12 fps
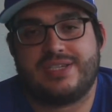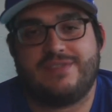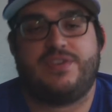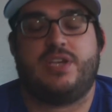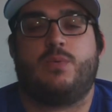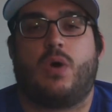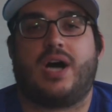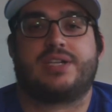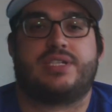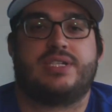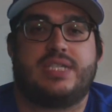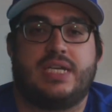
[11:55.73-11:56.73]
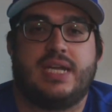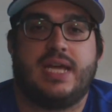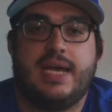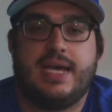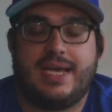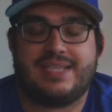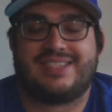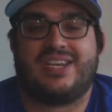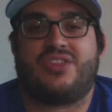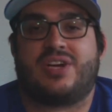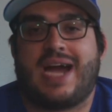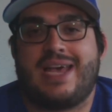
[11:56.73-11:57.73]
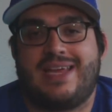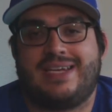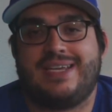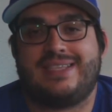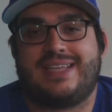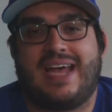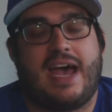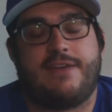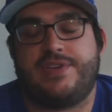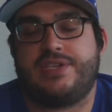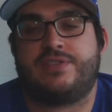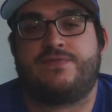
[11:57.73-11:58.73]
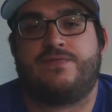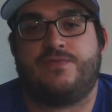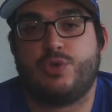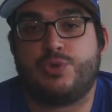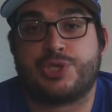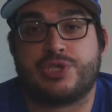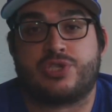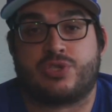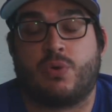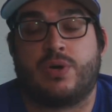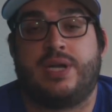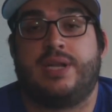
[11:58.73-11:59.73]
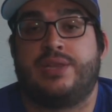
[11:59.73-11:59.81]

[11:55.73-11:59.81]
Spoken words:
David Washington is another guy that needs to have his future sorted in the